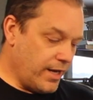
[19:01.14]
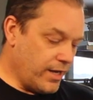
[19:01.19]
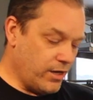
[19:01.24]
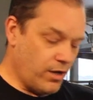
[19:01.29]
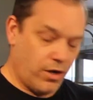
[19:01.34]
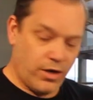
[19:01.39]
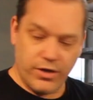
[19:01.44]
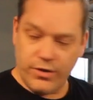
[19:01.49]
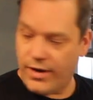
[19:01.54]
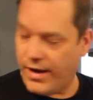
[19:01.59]

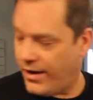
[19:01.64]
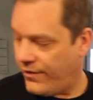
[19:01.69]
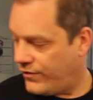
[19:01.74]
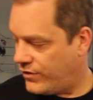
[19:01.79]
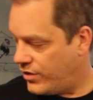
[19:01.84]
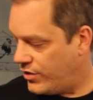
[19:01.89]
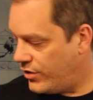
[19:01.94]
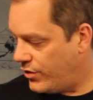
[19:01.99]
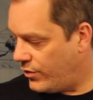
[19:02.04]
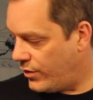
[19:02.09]
And all you
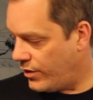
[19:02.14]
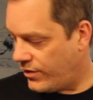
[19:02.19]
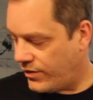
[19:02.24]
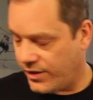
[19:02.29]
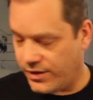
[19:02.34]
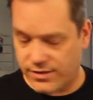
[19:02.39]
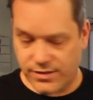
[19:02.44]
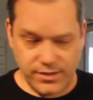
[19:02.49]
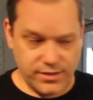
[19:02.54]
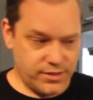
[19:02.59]
have to do with
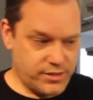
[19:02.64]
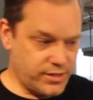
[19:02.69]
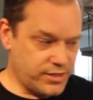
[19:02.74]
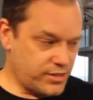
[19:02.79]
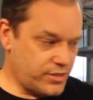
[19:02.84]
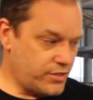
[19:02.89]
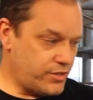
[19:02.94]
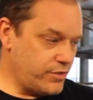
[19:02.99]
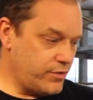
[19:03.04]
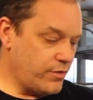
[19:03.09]
this is
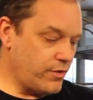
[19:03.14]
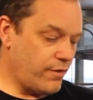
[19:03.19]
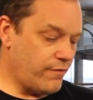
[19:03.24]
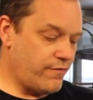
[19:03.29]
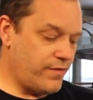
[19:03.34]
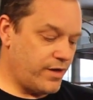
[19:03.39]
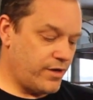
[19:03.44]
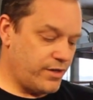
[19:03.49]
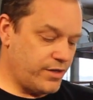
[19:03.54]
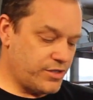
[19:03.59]
just do
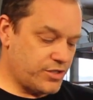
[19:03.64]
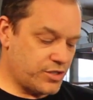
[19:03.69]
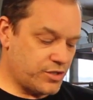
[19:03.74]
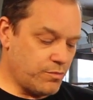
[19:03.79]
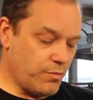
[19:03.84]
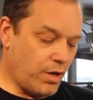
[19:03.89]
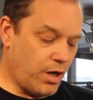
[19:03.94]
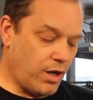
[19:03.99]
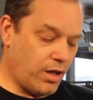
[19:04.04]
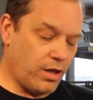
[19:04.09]
a very
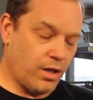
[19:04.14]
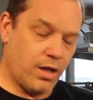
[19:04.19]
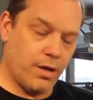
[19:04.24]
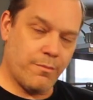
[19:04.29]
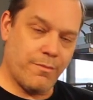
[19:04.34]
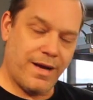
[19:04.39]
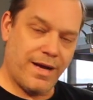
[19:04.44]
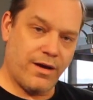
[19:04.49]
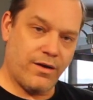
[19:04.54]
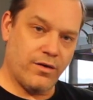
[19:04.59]
small
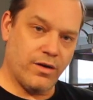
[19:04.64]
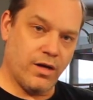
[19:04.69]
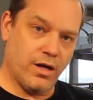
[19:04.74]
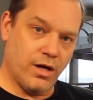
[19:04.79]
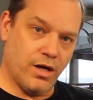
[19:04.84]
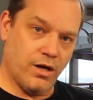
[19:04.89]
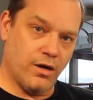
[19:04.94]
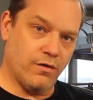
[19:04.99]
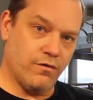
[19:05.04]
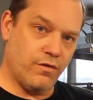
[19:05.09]
amount
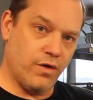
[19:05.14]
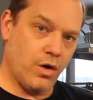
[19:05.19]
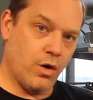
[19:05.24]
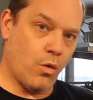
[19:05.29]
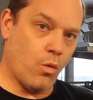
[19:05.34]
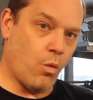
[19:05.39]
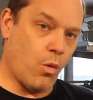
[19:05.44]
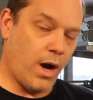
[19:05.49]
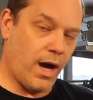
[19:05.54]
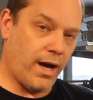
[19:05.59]
of
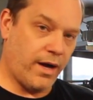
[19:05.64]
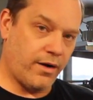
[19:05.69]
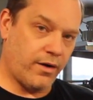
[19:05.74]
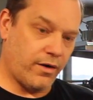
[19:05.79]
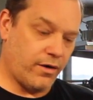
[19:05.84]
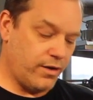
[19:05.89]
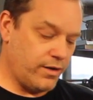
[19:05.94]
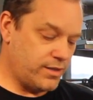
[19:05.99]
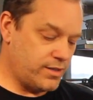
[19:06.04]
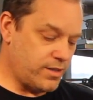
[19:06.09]

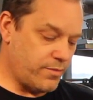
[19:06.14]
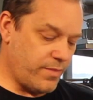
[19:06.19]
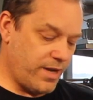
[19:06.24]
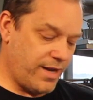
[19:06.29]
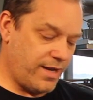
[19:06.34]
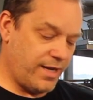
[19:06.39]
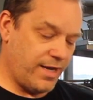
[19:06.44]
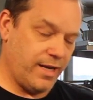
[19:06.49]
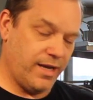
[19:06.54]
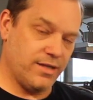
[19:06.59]
water to
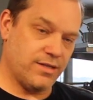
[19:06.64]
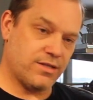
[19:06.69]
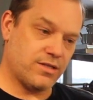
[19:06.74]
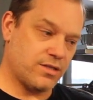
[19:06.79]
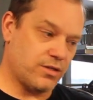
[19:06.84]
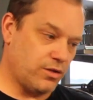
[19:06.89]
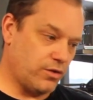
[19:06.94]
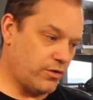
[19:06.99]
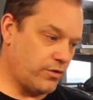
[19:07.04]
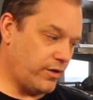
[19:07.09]
make a
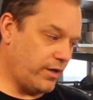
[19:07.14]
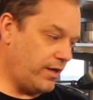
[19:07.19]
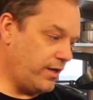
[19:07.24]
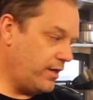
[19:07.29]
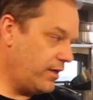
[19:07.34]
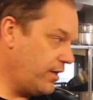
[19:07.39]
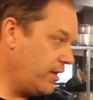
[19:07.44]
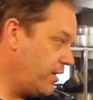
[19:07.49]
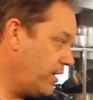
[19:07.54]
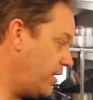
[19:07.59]
slurry.
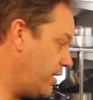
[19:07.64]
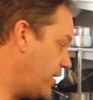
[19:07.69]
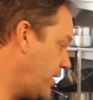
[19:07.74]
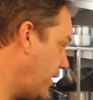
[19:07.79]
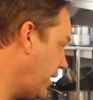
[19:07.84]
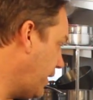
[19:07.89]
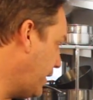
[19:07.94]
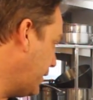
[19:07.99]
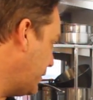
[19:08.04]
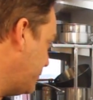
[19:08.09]

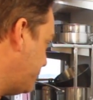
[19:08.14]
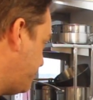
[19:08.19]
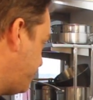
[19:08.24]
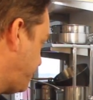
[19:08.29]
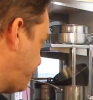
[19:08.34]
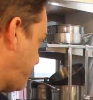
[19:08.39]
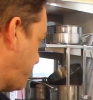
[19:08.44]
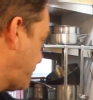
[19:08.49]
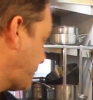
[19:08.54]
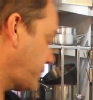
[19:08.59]

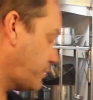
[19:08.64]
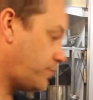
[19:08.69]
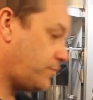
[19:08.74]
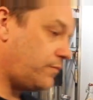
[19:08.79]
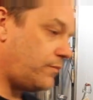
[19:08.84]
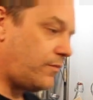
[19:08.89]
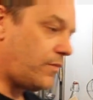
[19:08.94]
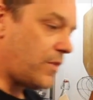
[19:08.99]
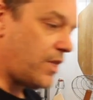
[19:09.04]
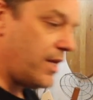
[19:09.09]

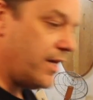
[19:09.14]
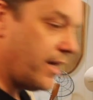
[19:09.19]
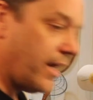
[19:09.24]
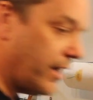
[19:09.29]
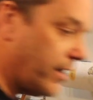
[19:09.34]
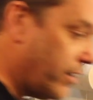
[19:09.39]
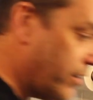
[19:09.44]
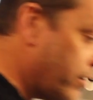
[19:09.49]
And I